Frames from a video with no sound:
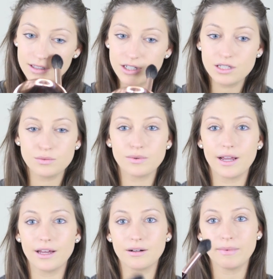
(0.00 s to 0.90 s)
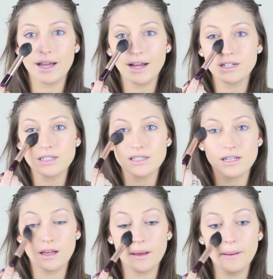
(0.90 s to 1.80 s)
just right under my eye, just
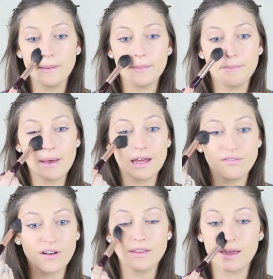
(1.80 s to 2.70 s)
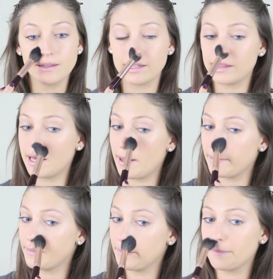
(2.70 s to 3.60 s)
to mattify that and let
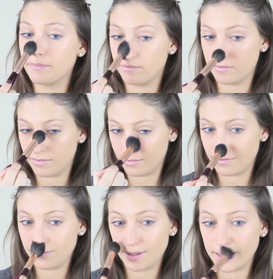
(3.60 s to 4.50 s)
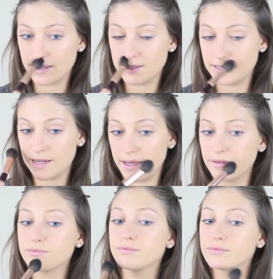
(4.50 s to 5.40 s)
that stay.